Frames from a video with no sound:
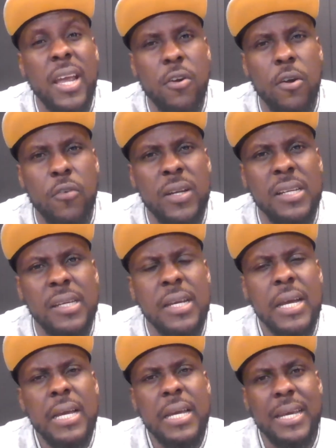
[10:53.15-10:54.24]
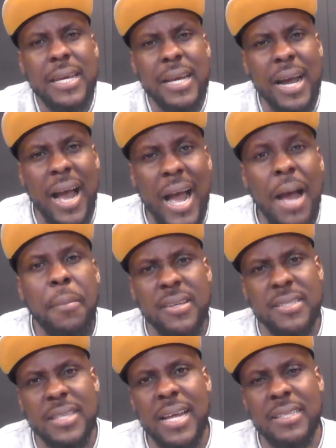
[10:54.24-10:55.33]
Aaron really
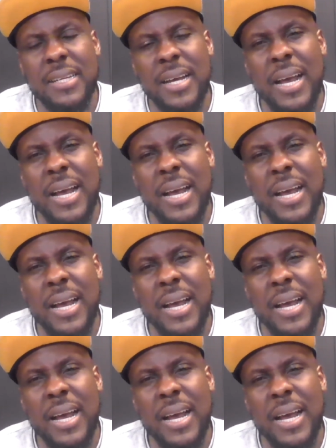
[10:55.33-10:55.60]
hammers that